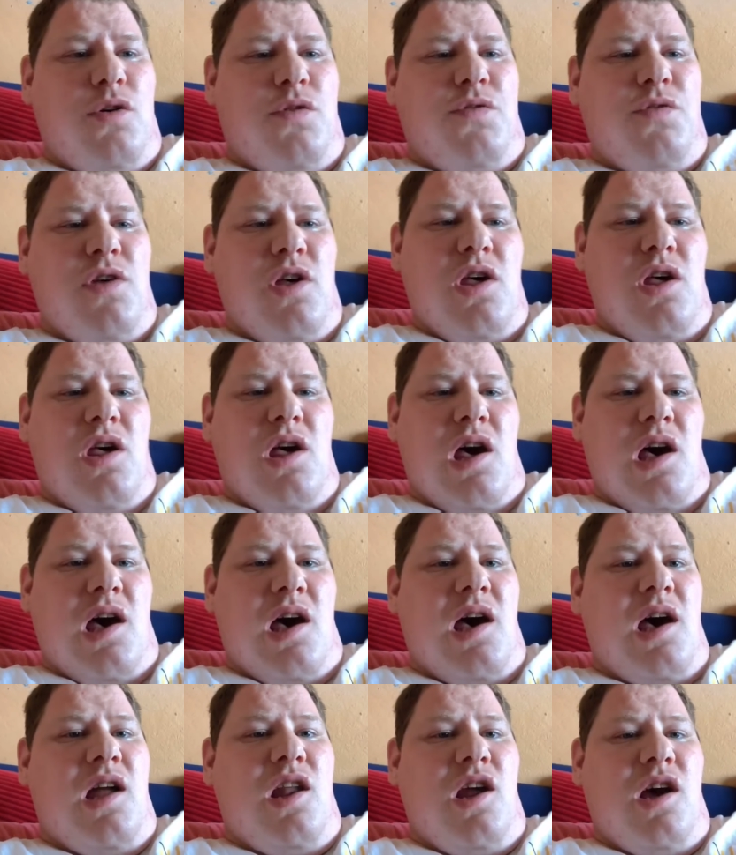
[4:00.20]
of,
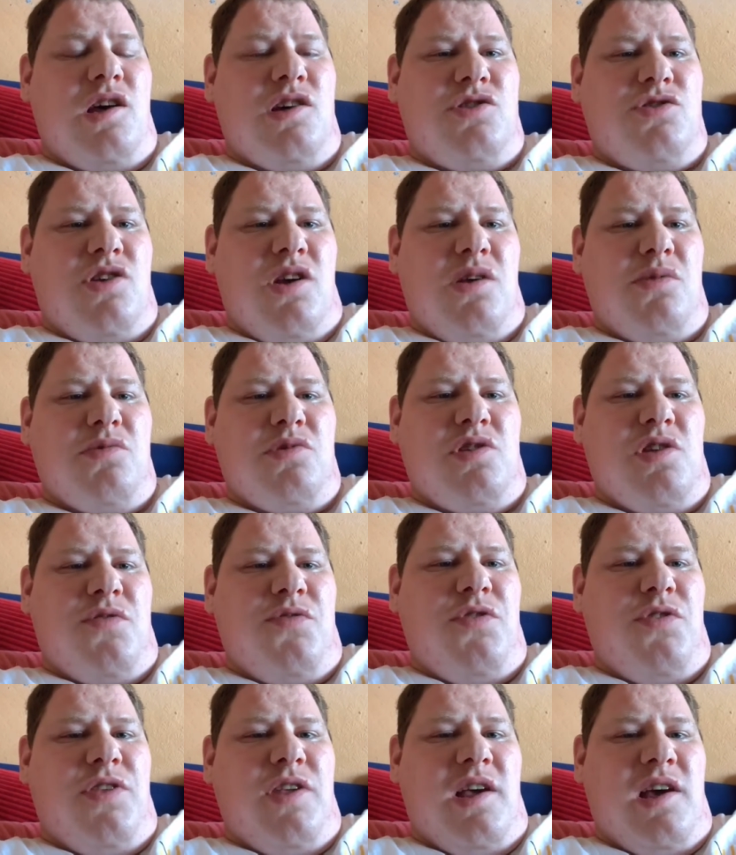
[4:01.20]
live streams,
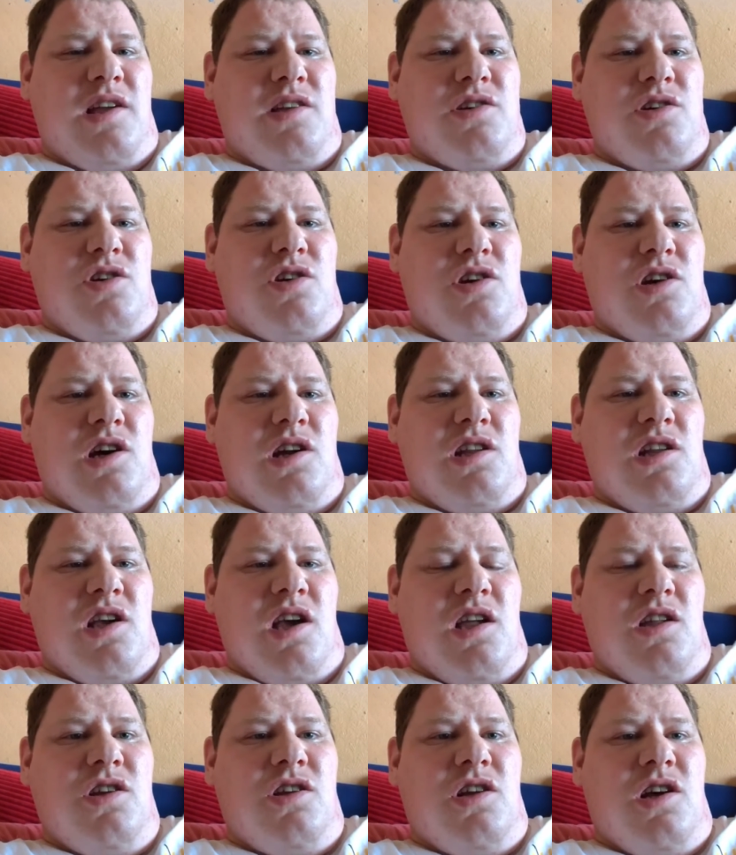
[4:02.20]
if you think that's a good
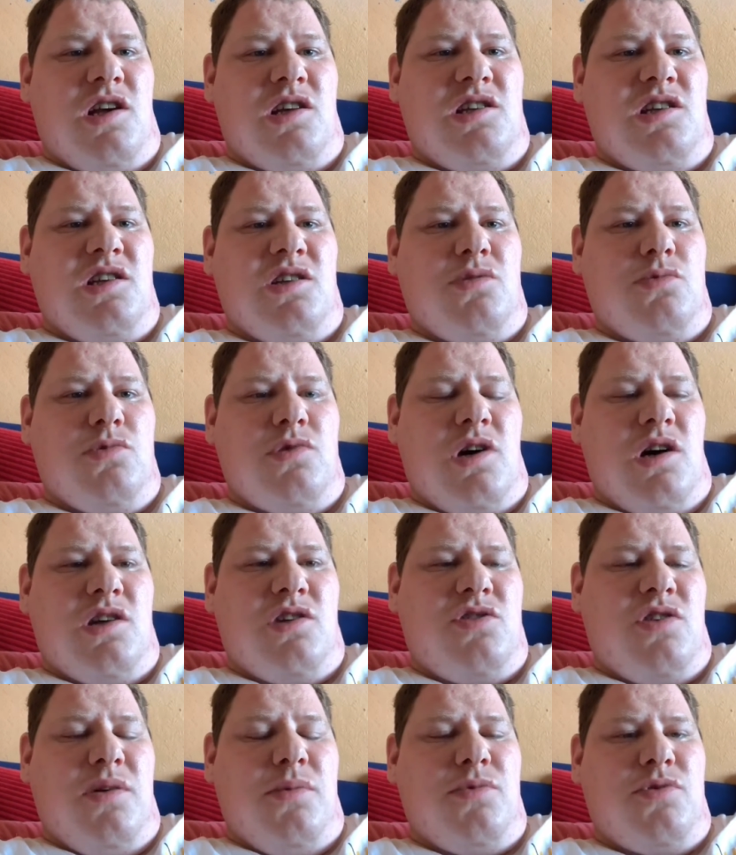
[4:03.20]
idea and you'd like to see some
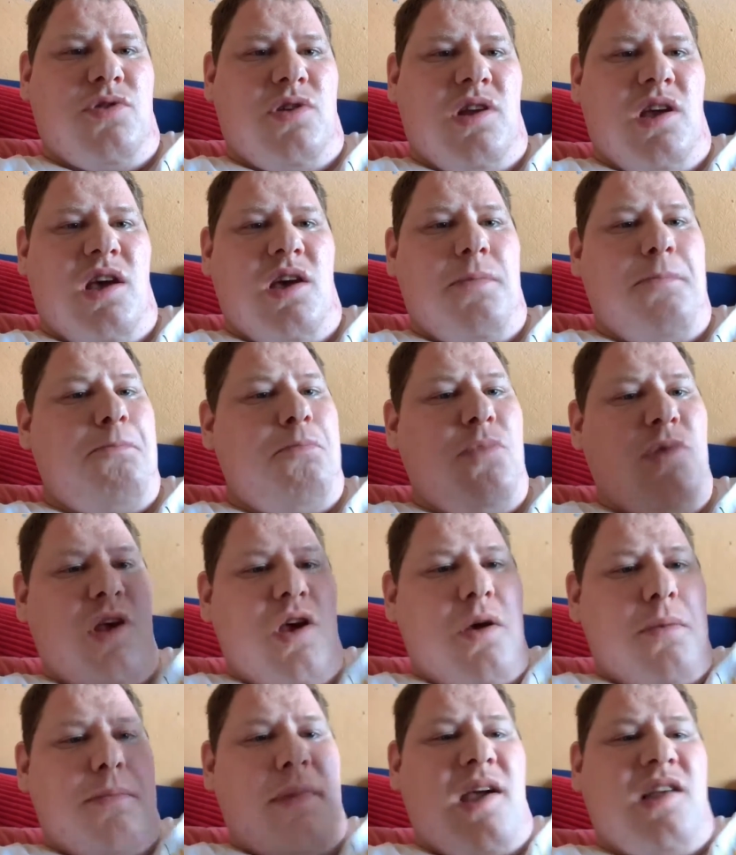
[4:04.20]
live streams on here,
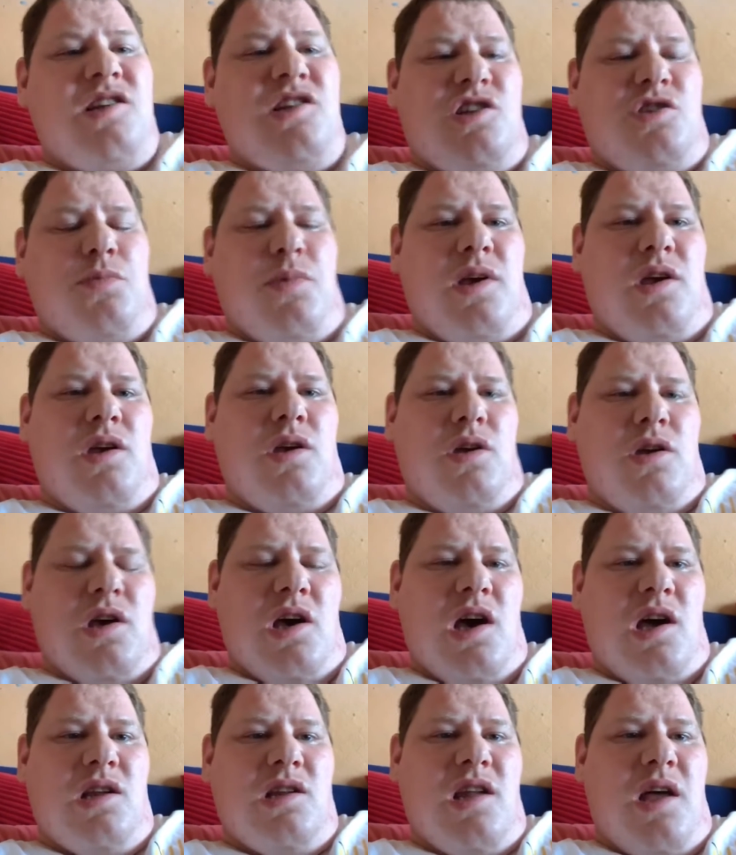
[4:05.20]
message me
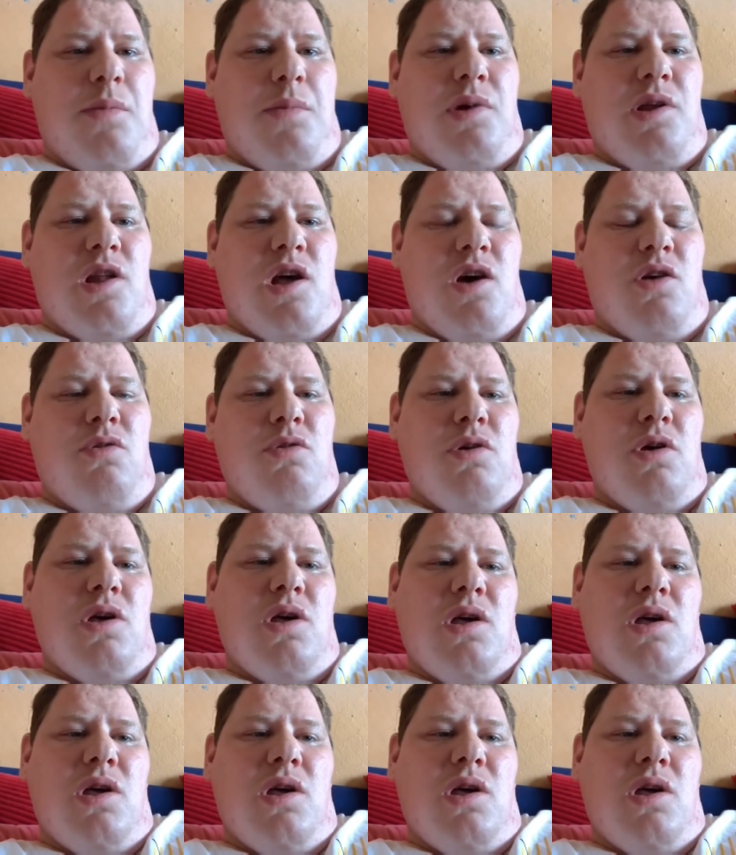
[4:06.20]
and let me know.